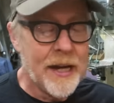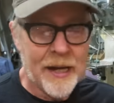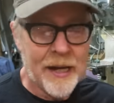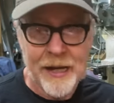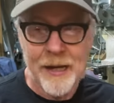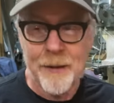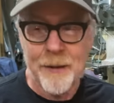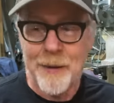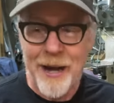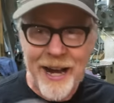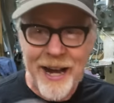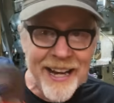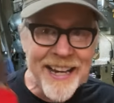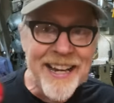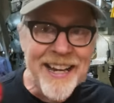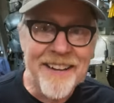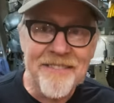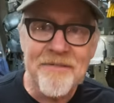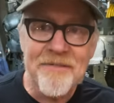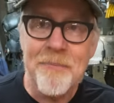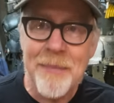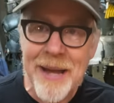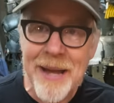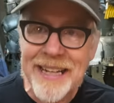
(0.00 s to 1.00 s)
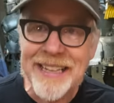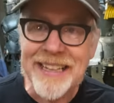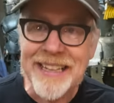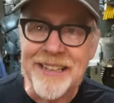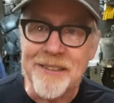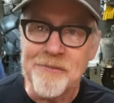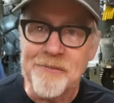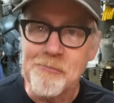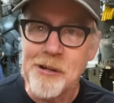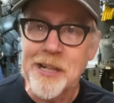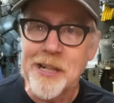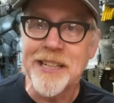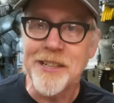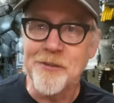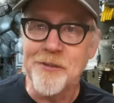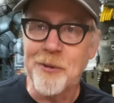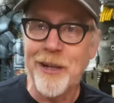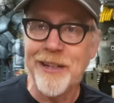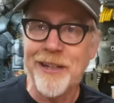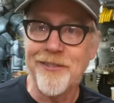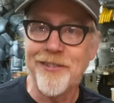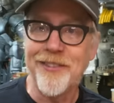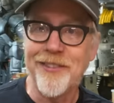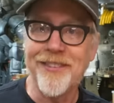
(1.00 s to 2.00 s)
Um, I have many monkey
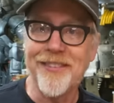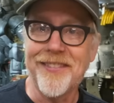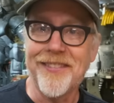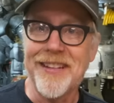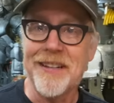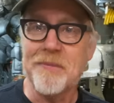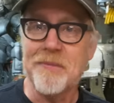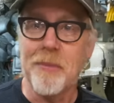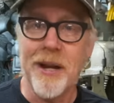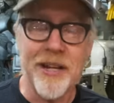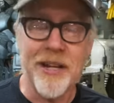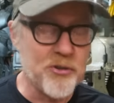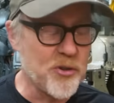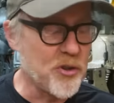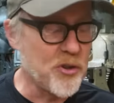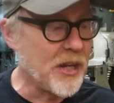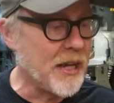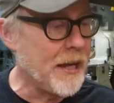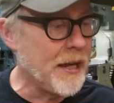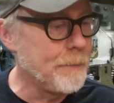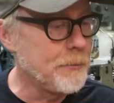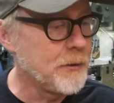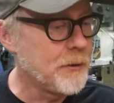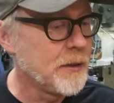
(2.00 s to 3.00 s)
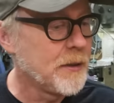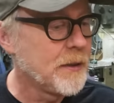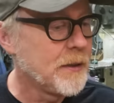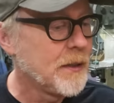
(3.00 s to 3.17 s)
wrenches in my shop.